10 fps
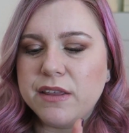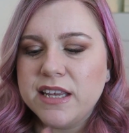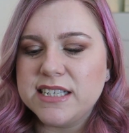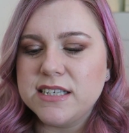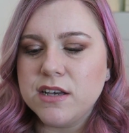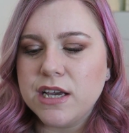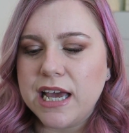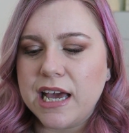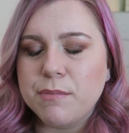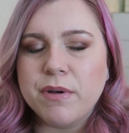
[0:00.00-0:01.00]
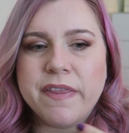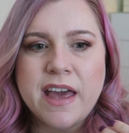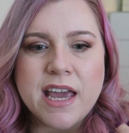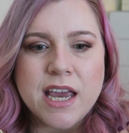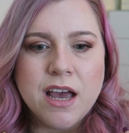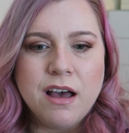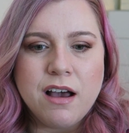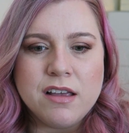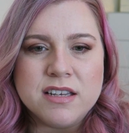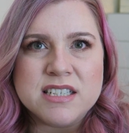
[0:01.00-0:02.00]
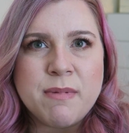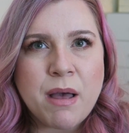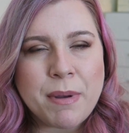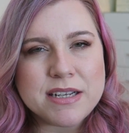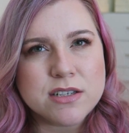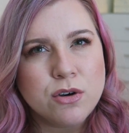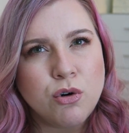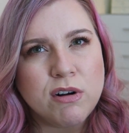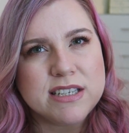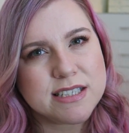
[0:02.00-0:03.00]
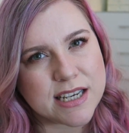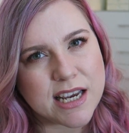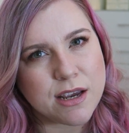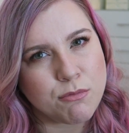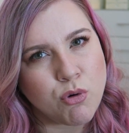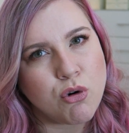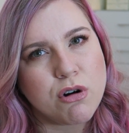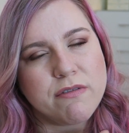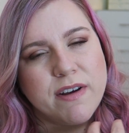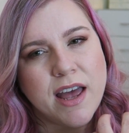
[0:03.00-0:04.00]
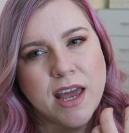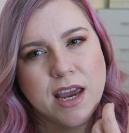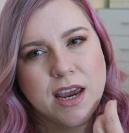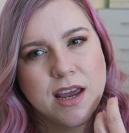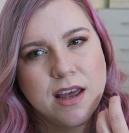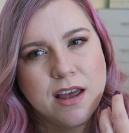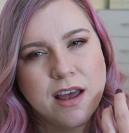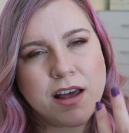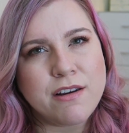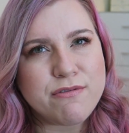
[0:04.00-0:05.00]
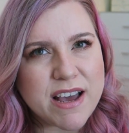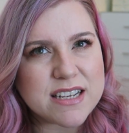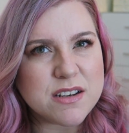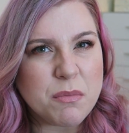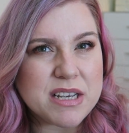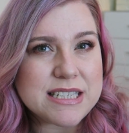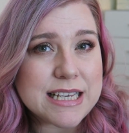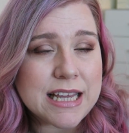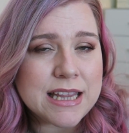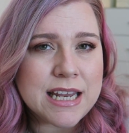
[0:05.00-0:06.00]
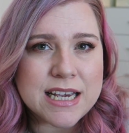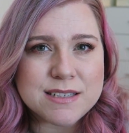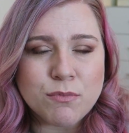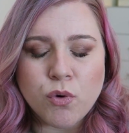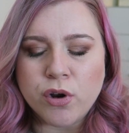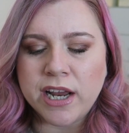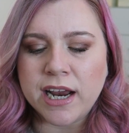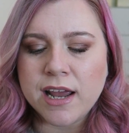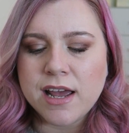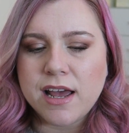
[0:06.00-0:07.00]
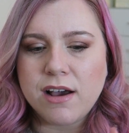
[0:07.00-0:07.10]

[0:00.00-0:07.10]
This is okay, but they either smell better or I see more of an effect on my skin the next morning,